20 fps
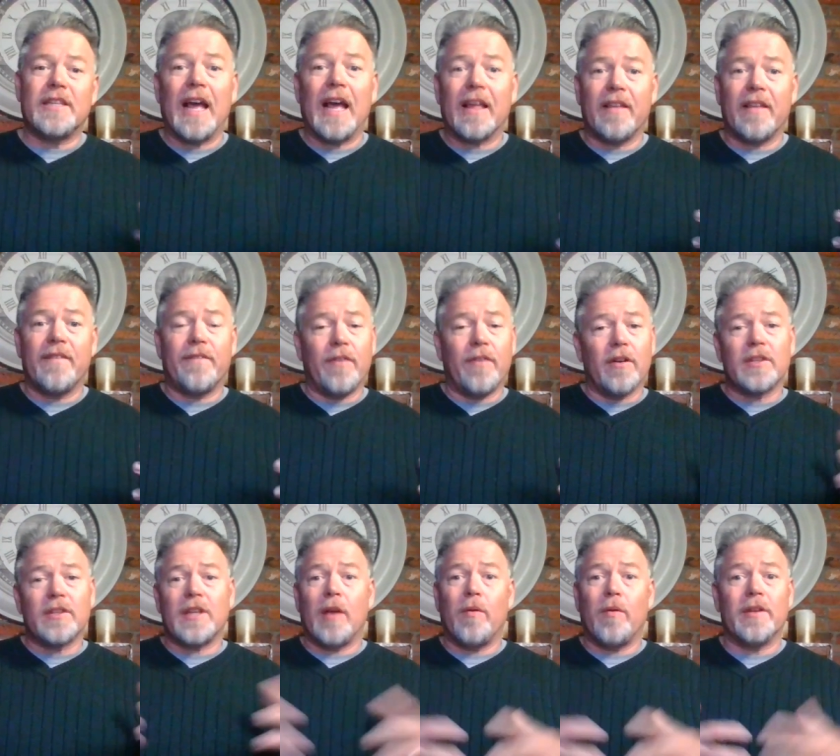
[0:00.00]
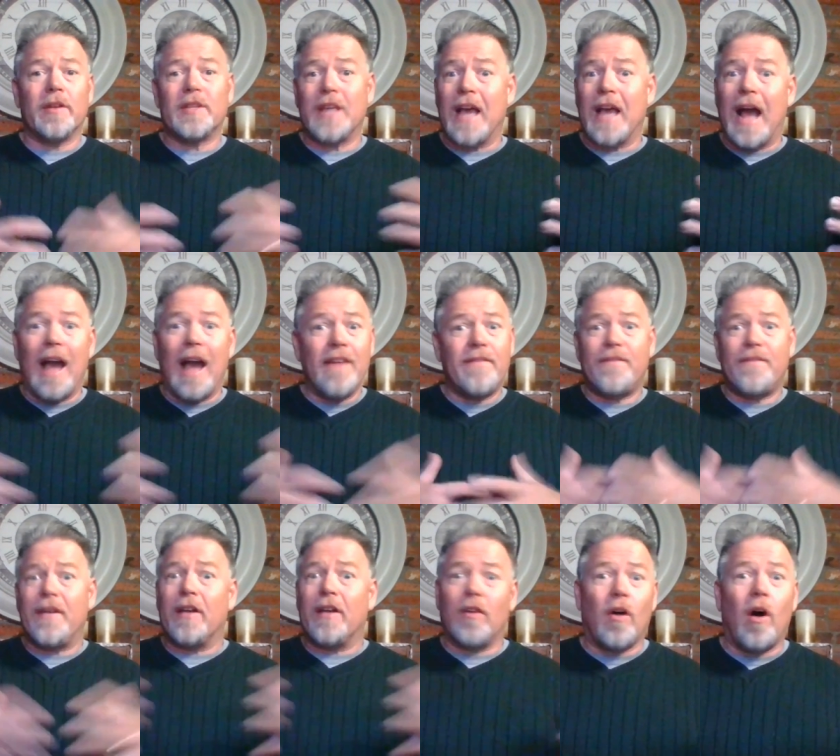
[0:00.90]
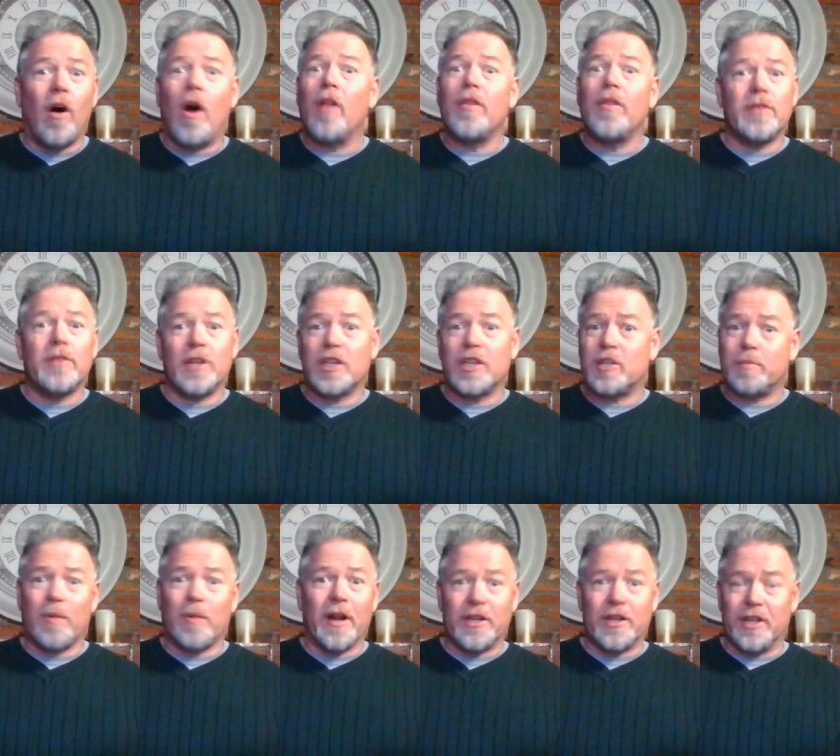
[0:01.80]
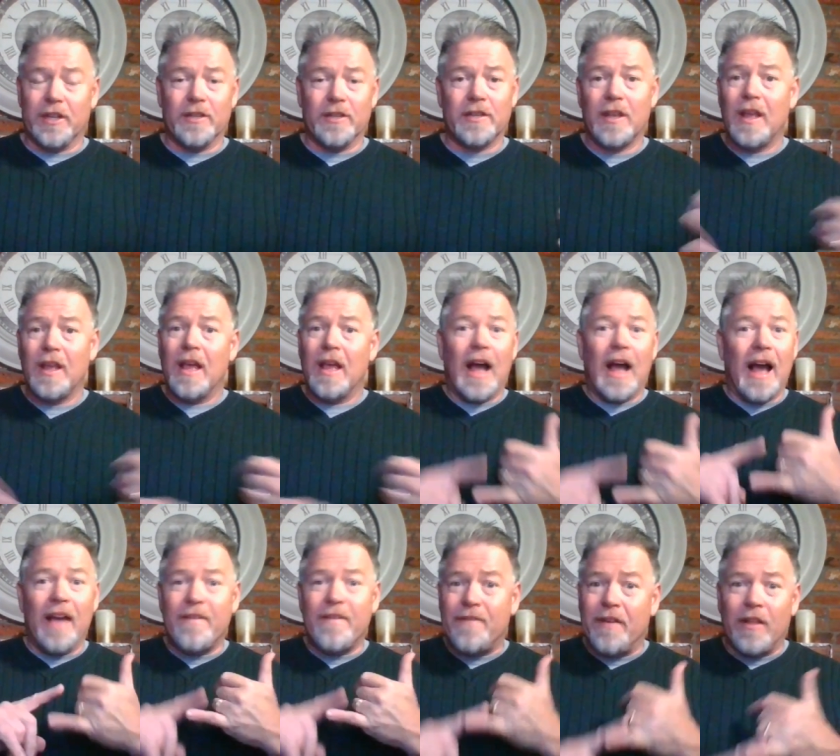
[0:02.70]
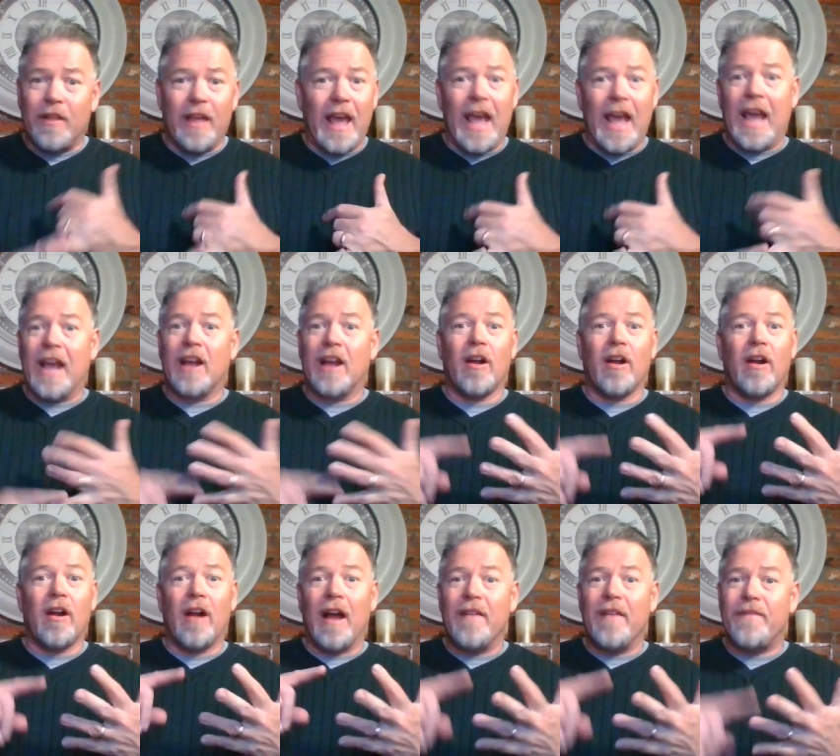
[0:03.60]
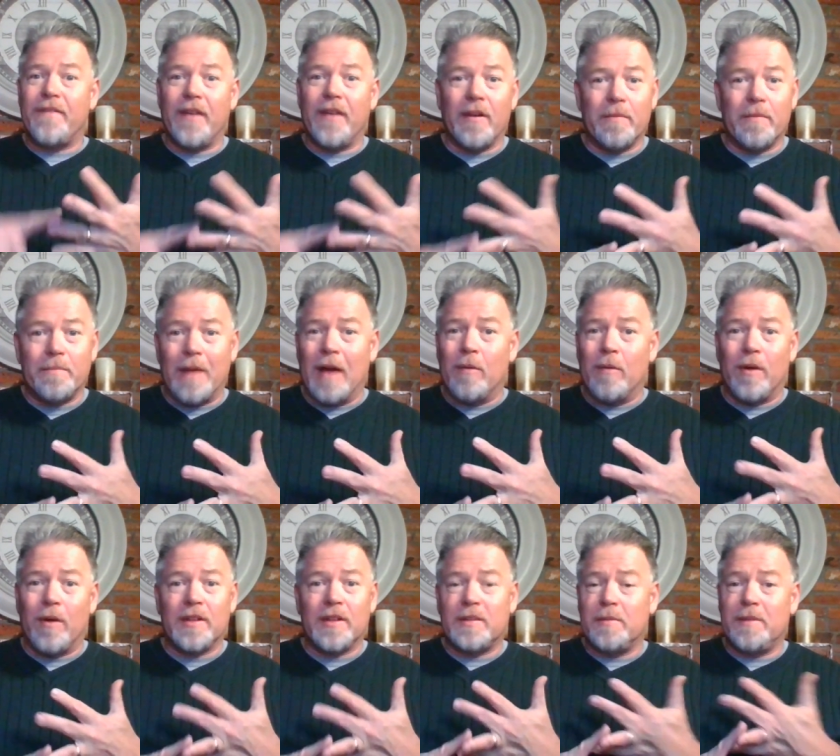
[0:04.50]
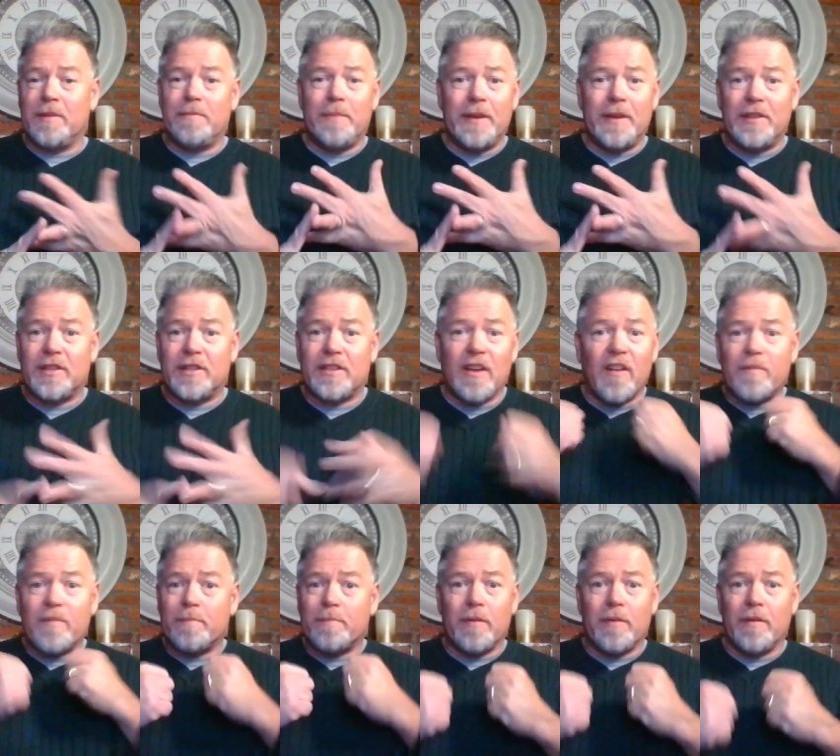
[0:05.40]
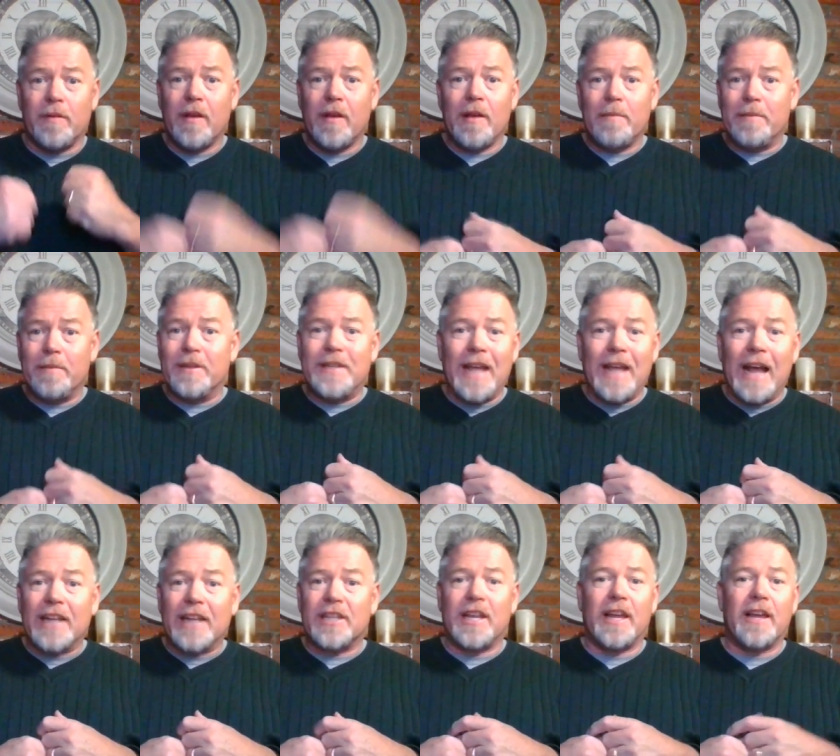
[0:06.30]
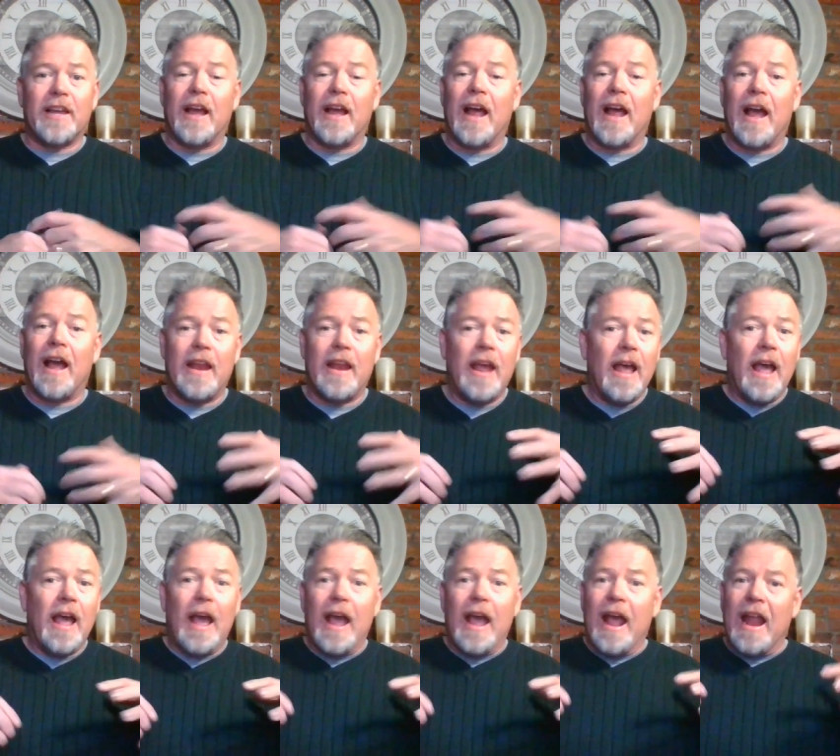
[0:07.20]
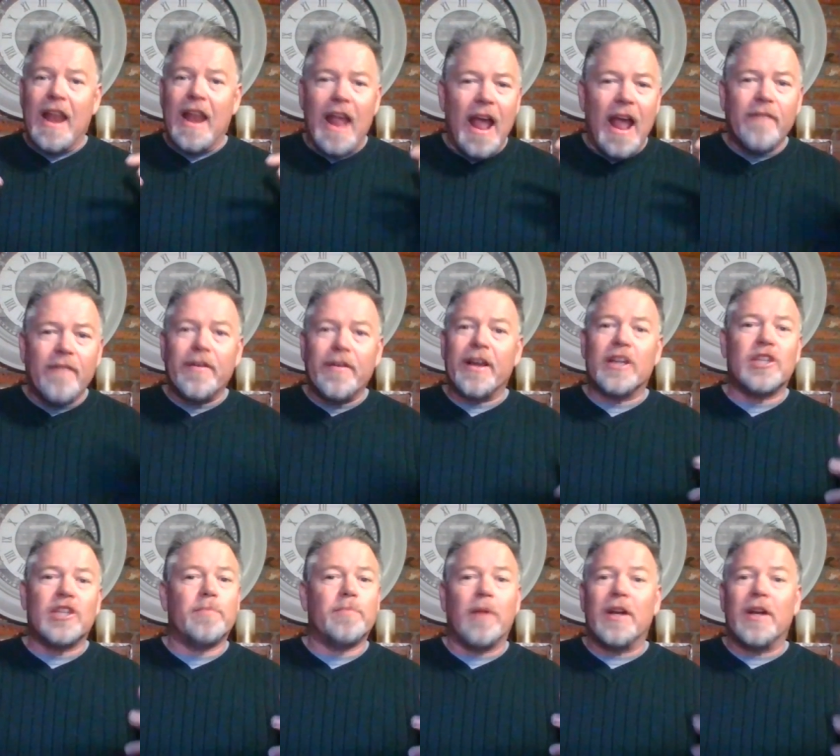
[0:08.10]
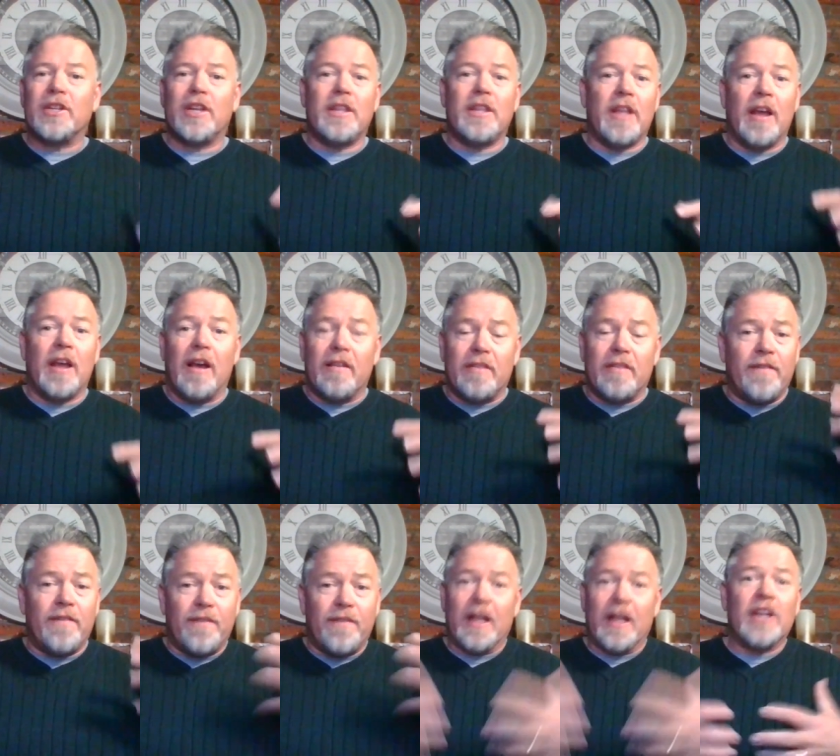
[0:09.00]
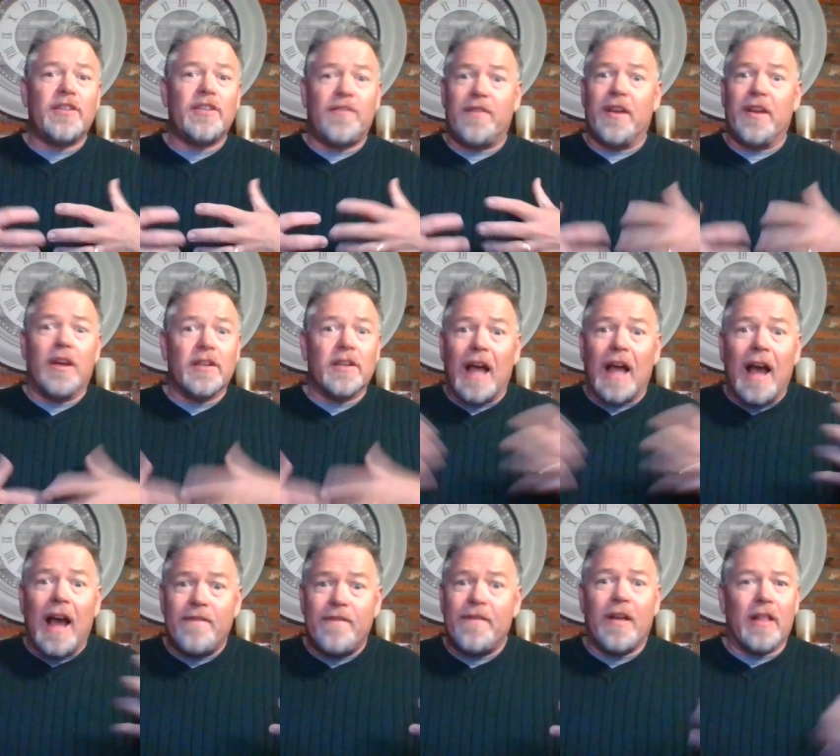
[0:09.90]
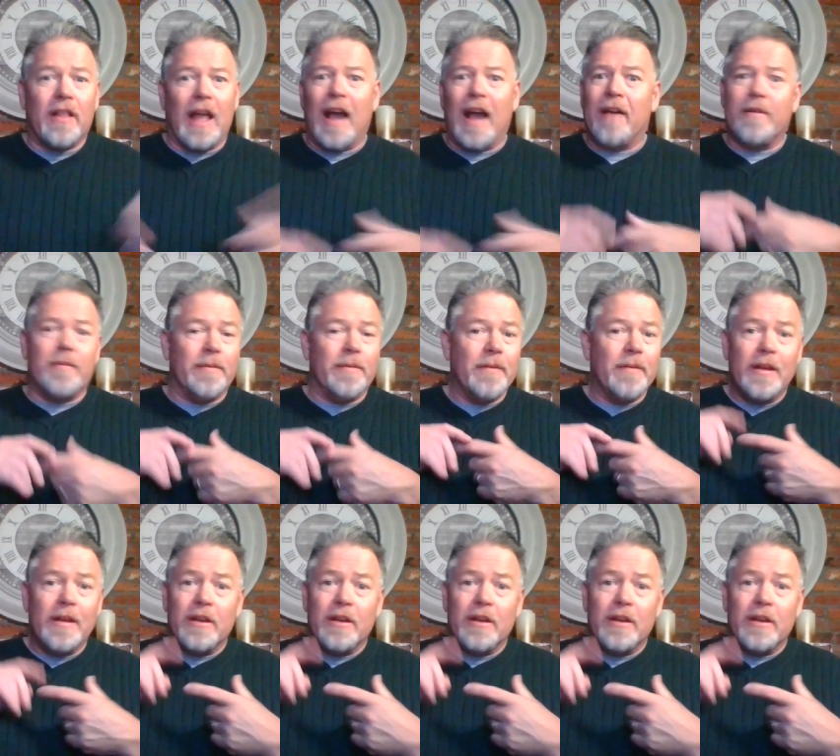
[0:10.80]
exactly first, I want to say I felt all those expressions. I felt yeah. anger. I felt I wanted mm-hmm. to be self protecting, and and every expression that the flesh feels, I felt. I